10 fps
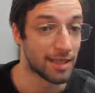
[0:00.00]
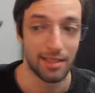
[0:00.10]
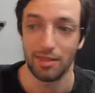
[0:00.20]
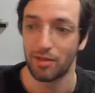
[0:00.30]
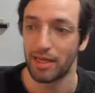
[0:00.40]

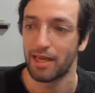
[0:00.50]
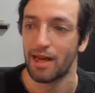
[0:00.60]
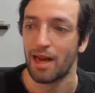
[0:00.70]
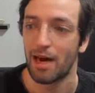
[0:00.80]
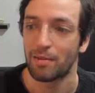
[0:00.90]
So the
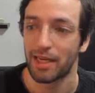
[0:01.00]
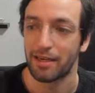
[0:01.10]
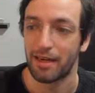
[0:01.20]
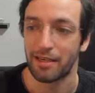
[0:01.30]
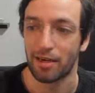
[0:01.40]
obtain
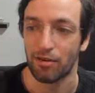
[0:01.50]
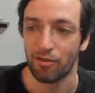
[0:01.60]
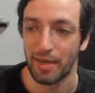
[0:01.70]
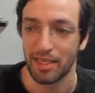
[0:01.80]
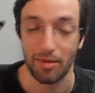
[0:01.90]
audit
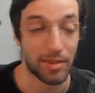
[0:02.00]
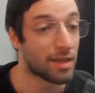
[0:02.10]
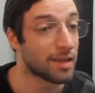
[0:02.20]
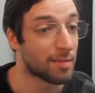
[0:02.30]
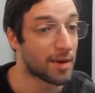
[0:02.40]
confirmation I was
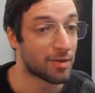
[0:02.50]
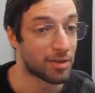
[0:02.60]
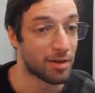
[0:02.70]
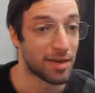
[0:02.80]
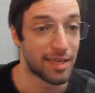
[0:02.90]
talking about
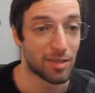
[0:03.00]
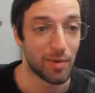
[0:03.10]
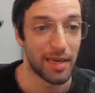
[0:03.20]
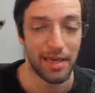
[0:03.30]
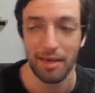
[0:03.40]
earlier is
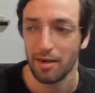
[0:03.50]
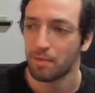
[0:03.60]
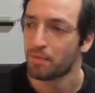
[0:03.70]
right here.